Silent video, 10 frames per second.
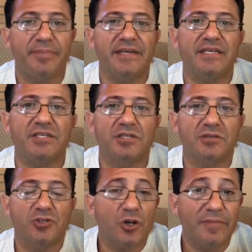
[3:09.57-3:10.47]
is
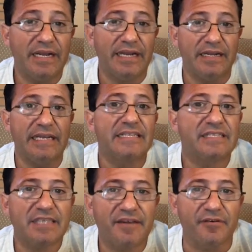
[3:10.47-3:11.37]
terminated. It's
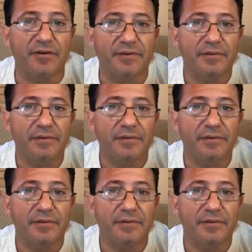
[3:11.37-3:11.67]
severed.